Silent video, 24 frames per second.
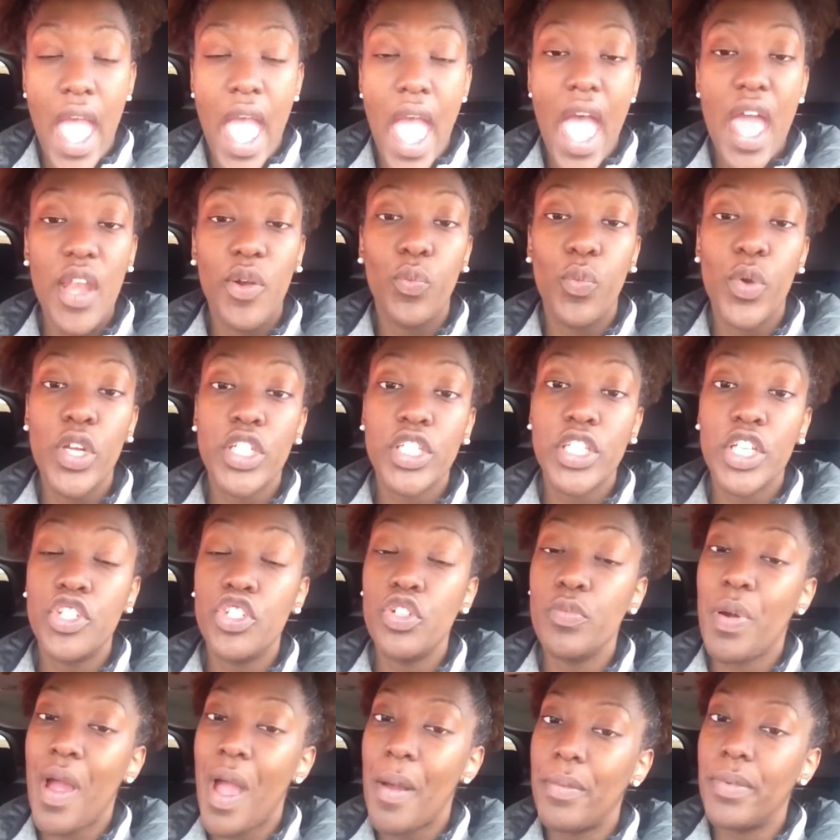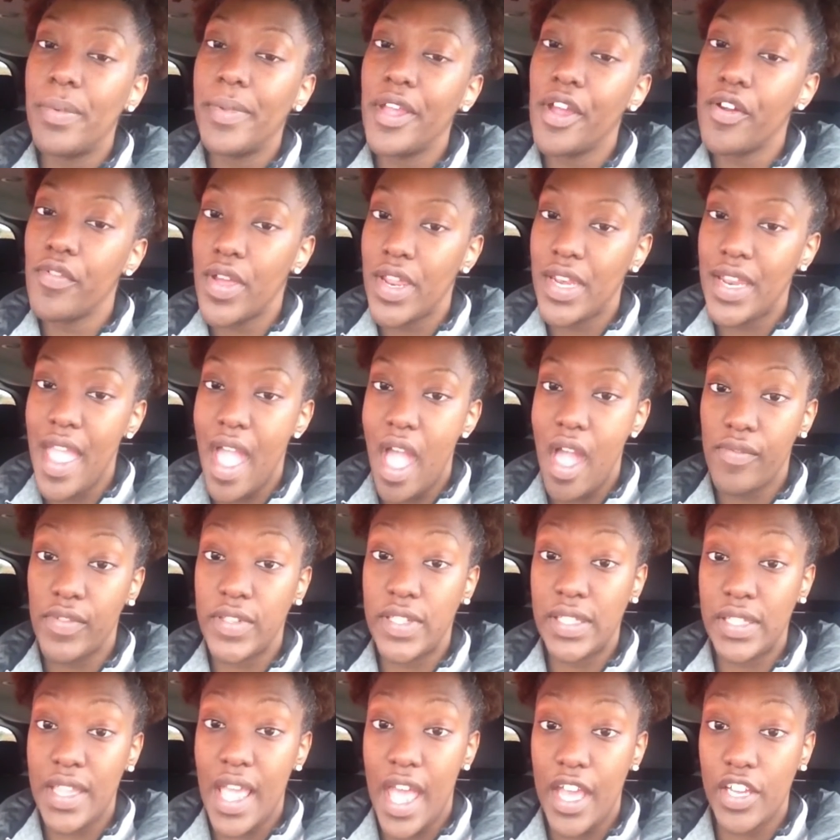and which that you probably already have a
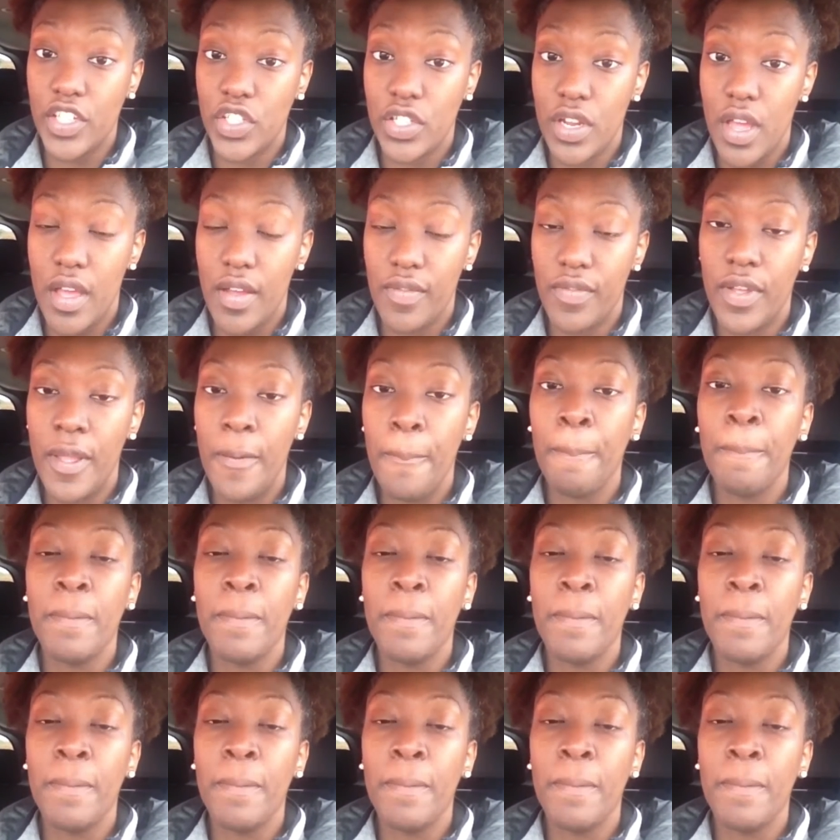stash of.